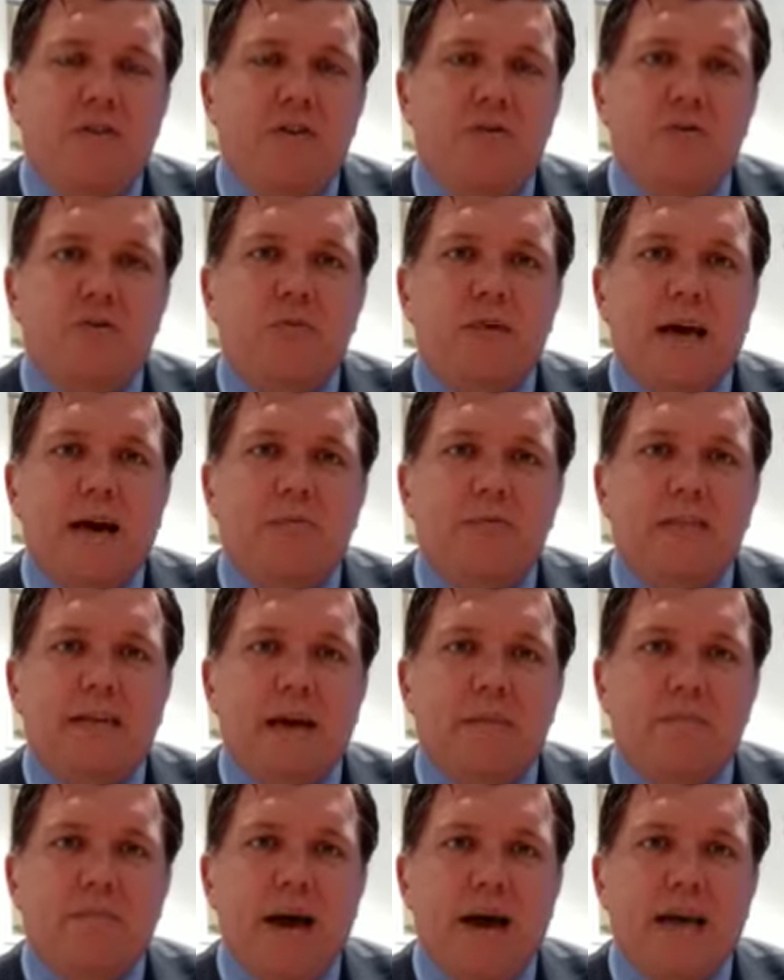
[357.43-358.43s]
you to be able to
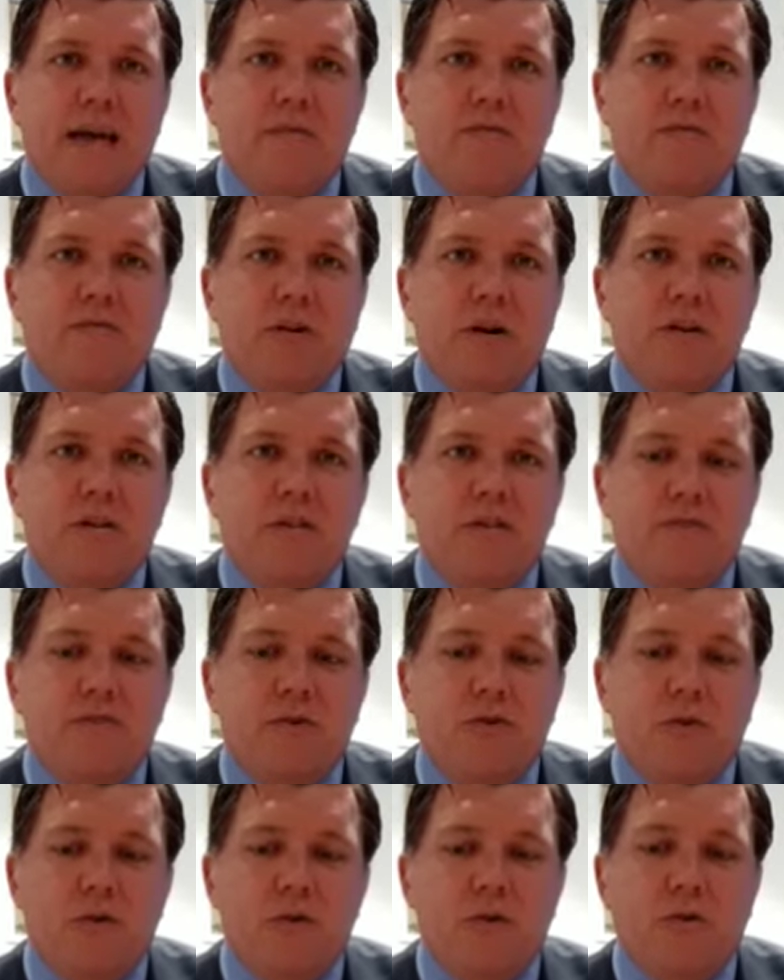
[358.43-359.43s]
get back in front of
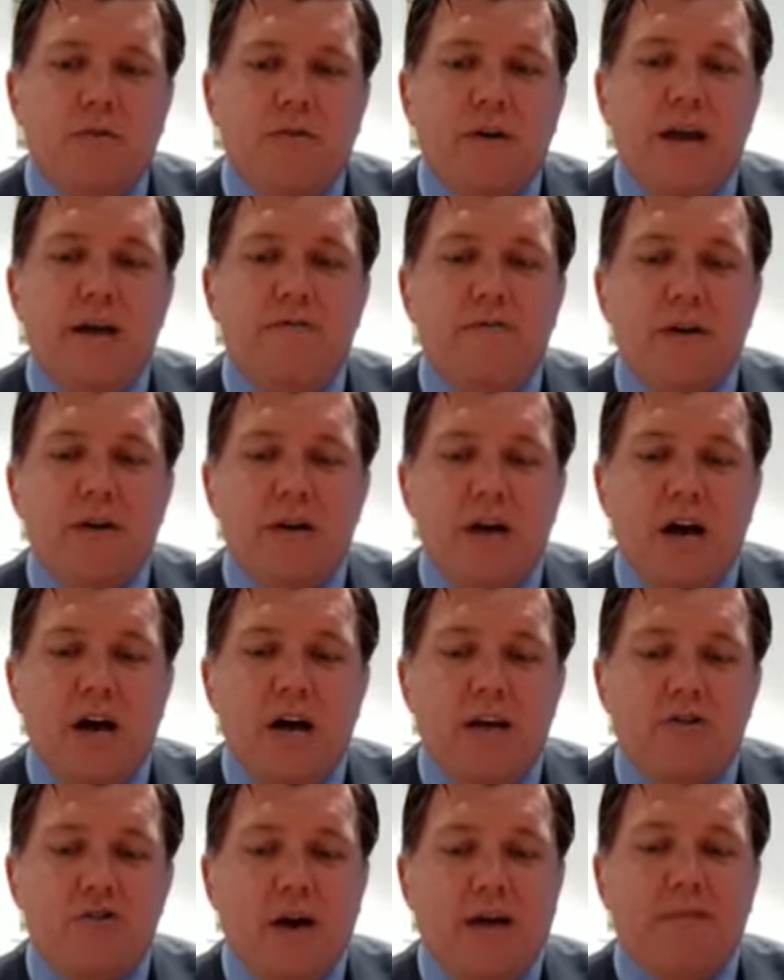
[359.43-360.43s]
your
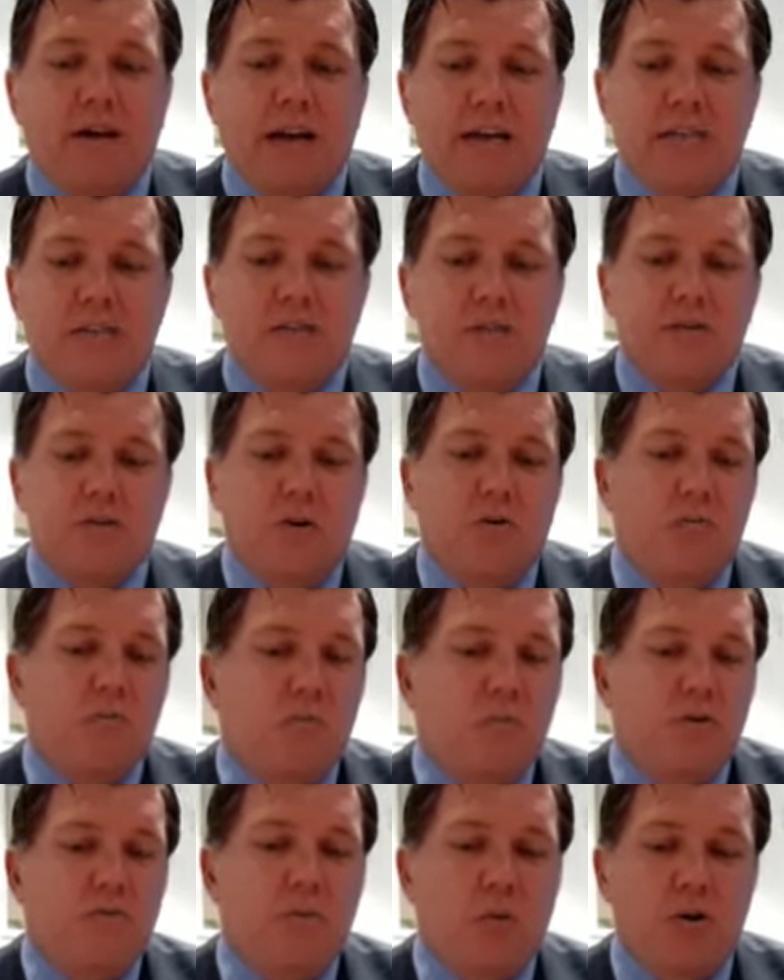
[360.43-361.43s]
favourite travel agents on
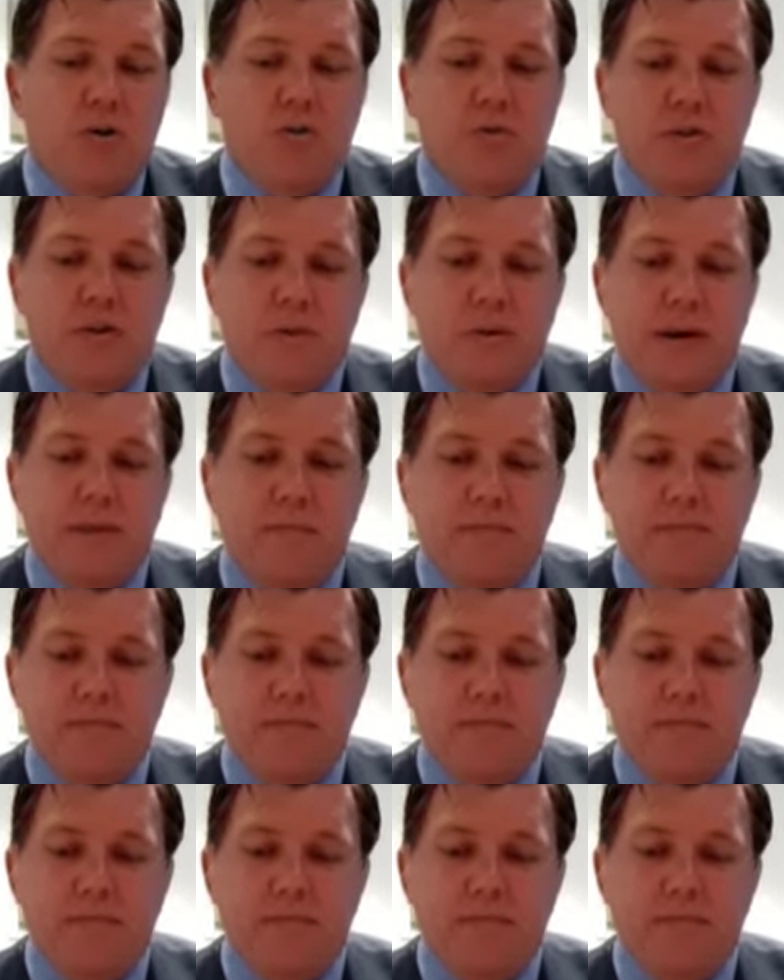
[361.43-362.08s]
with what you're doing.